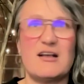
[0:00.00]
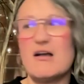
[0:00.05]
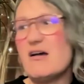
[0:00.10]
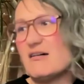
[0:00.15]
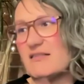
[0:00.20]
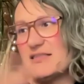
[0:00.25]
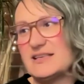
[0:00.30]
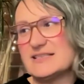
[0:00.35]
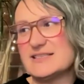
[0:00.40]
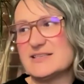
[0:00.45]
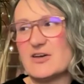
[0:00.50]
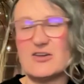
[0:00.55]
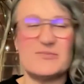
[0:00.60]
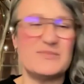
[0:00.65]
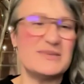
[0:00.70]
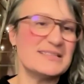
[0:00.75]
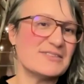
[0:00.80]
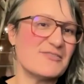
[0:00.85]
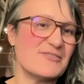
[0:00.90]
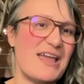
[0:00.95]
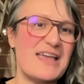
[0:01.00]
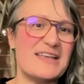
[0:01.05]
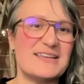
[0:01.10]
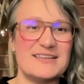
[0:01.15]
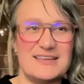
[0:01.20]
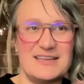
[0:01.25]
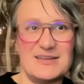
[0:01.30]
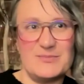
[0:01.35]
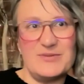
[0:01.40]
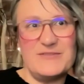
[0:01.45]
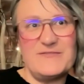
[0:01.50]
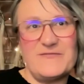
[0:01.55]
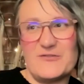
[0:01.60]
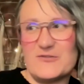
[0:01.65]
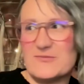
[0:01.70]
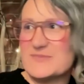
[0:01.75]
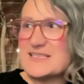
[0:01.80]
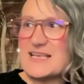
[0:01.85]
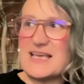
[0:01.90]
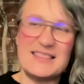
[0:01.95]
oh, this home is great and it
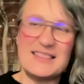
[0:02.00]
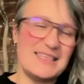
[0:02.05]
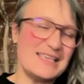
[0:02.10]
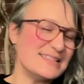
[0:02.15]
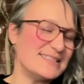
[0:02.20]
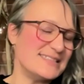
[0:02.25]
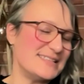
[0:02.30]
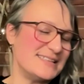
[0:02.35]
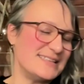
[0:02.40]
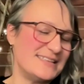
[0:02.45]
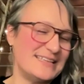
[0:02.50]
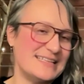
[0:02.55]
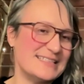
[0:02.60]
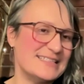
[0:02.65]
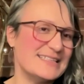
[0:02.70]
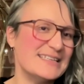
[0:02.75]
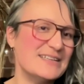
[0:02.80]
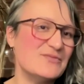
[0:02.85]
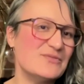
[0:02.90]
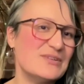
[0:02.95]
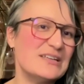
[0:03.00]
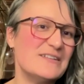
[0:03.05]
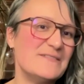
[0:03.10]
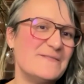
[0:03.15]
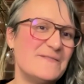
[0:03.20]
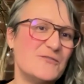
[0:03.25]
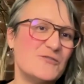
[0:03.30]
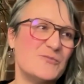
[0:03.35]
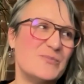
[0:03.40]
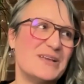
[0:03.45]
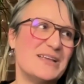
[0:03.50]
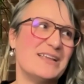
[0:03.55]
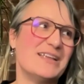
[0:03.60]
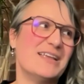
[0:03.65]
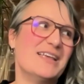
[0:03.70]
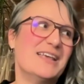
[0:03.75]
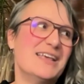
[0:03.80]
performs like this and isn't it wonderful? But